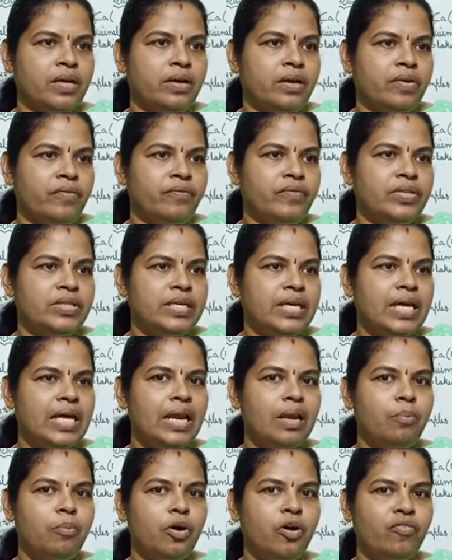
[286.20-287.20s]
With the
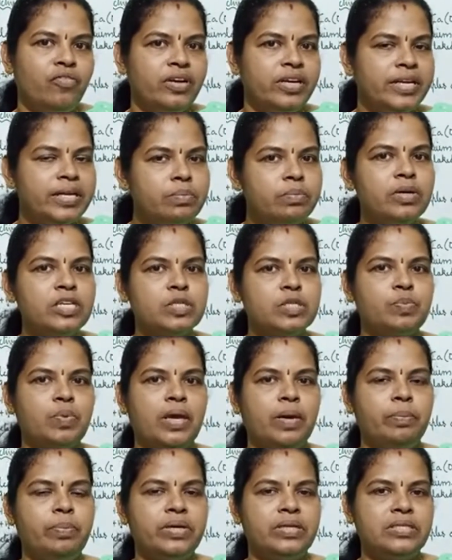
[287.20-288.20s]
help of litmus
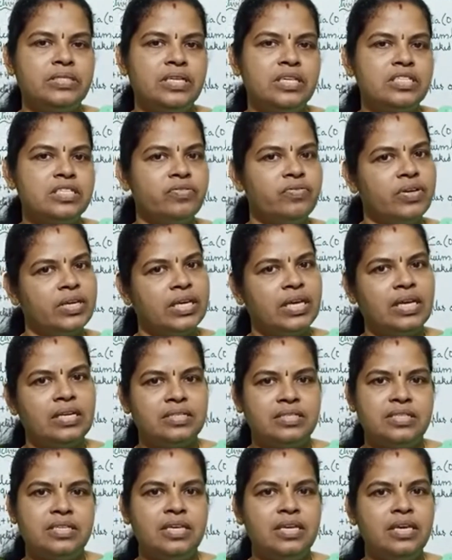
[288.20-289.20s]
paper test, we can
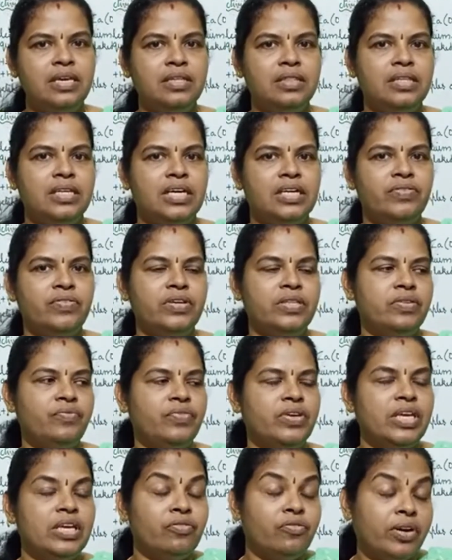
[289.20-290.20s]
see that we
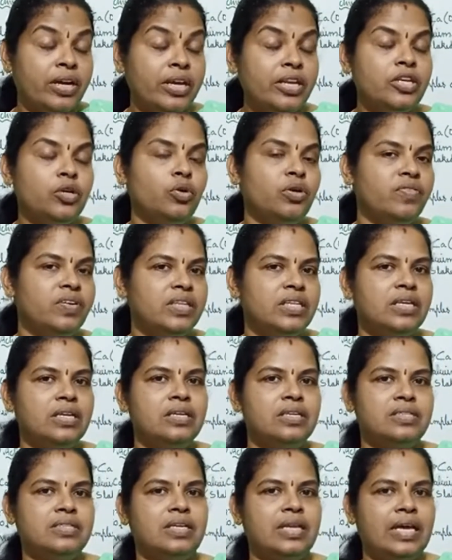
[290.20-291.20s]
can find out whether it
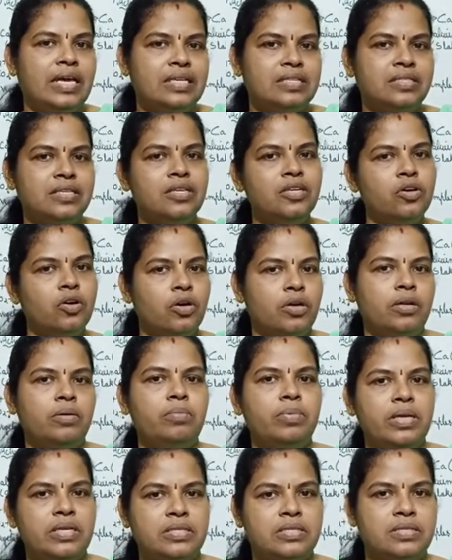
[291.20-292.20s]
is an acid or a
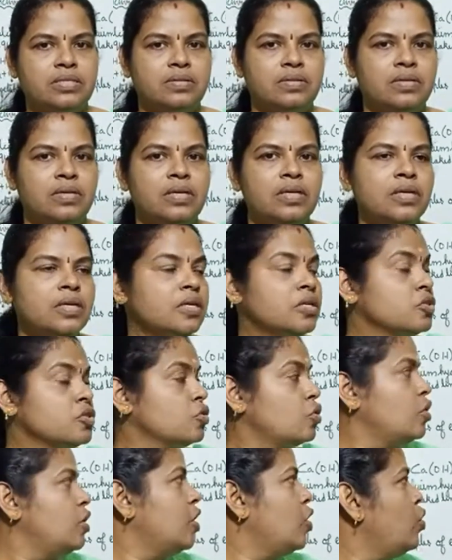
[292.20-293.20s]
base. So
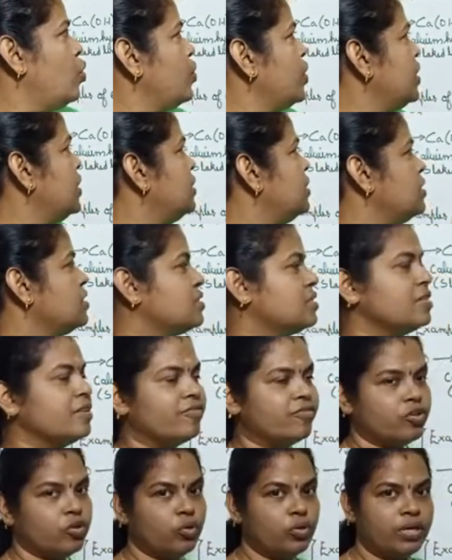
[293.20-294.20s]
now in this, if
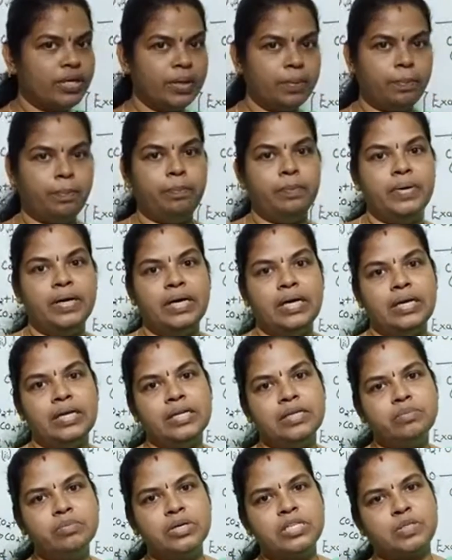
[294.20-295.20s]
you dip
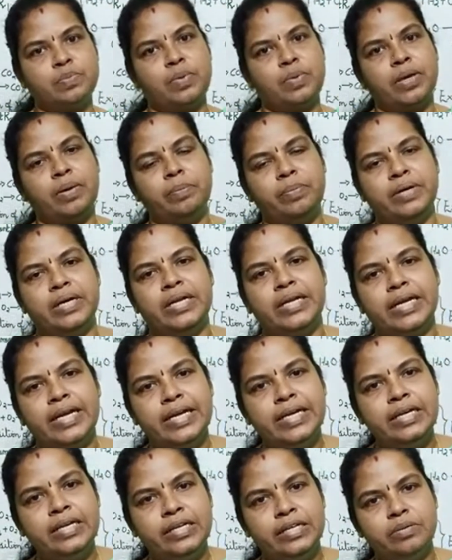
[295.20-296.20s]
litmus paper, red
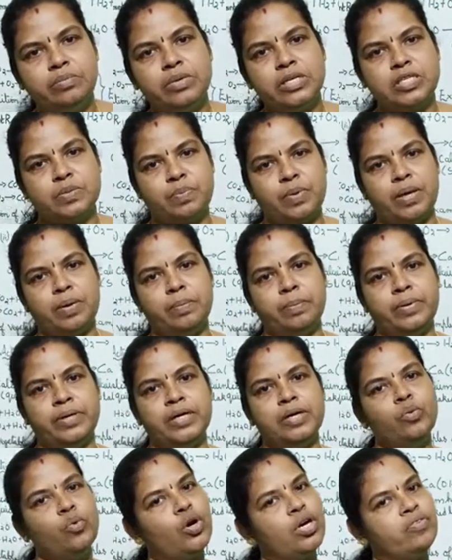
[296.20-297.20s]
litmus paper,
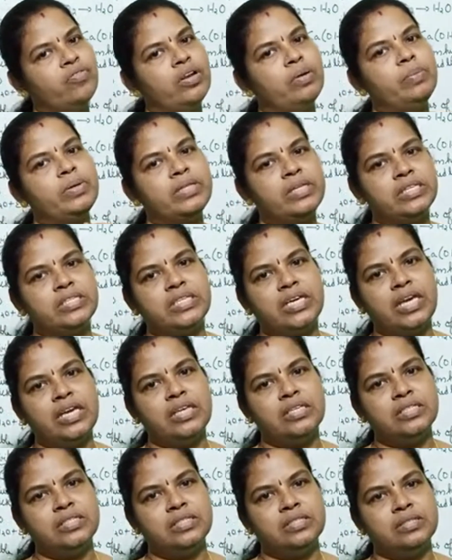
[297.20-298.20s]
what will be the
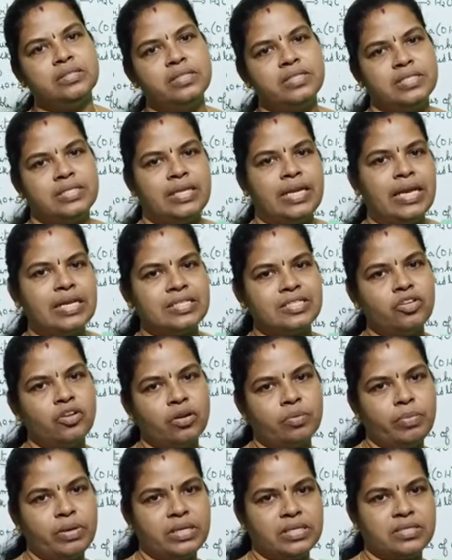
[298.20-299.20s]
change? This is an acid or a
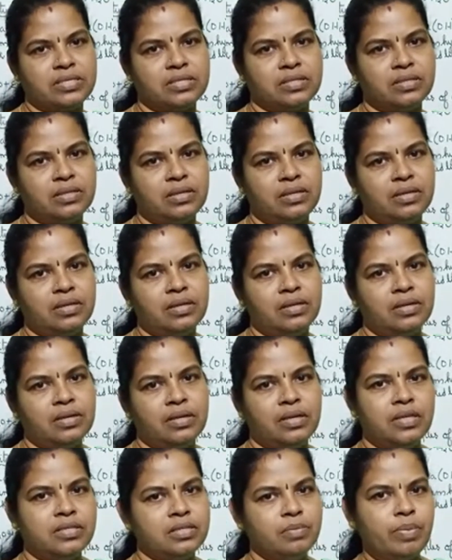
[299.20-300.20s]
base?
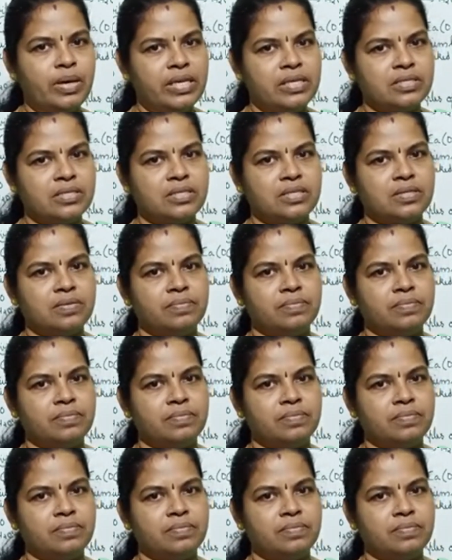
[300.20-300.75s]
It's a base.